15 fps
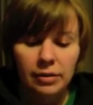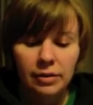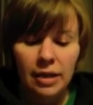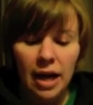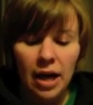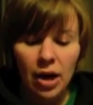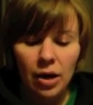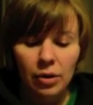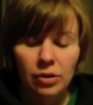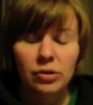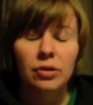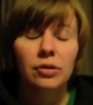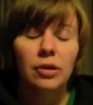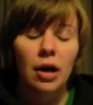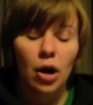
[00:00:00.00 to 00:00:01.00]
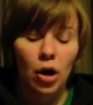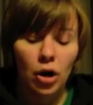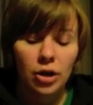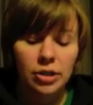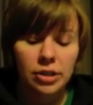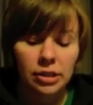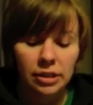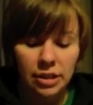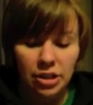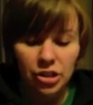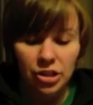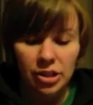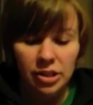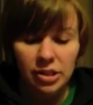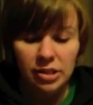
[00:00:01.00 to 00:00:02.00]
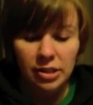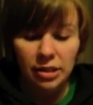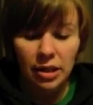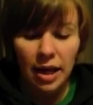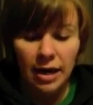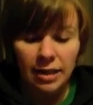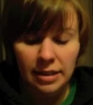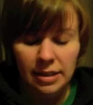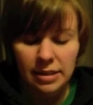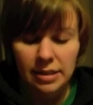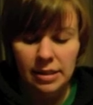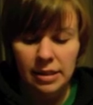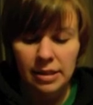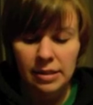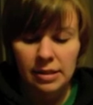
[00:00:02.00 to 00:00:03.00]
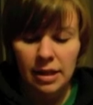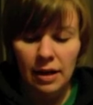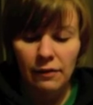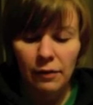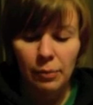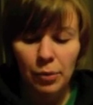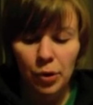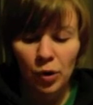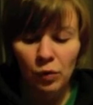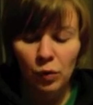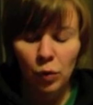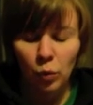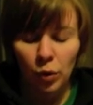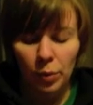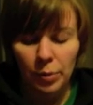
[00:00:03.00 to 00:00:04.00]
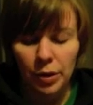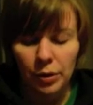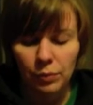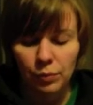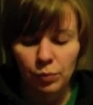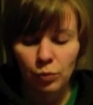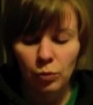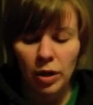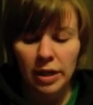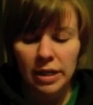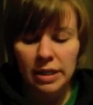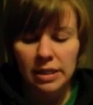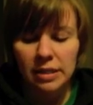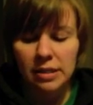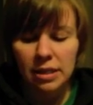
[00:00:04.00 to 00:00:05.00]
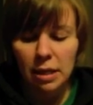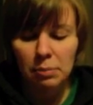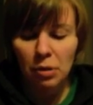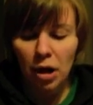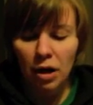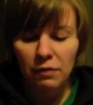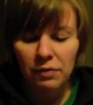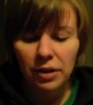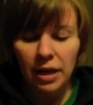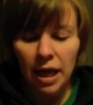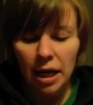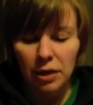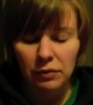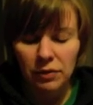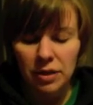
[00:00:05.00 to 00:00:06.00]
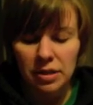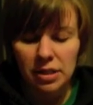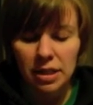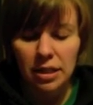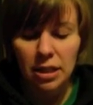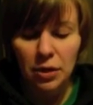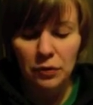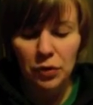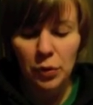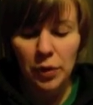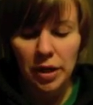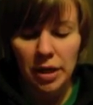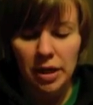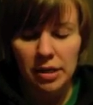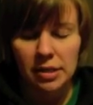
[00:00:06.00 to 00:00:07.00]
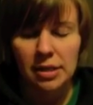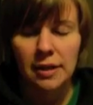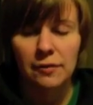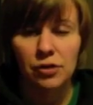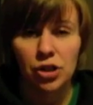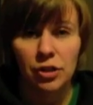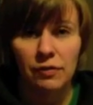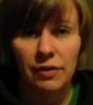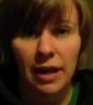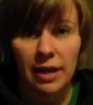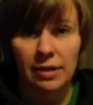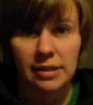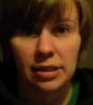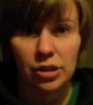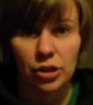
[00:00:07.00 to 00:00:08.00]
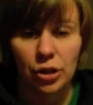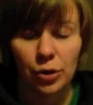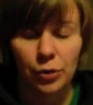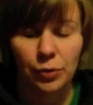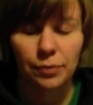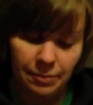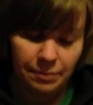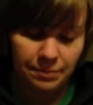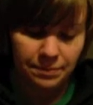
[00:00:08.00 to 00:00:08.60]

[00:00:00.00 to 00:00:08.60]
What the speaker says: "They are delicious likenesses of a beautiful woman, ready to step off the canvas and give you a kiss if she fancied you."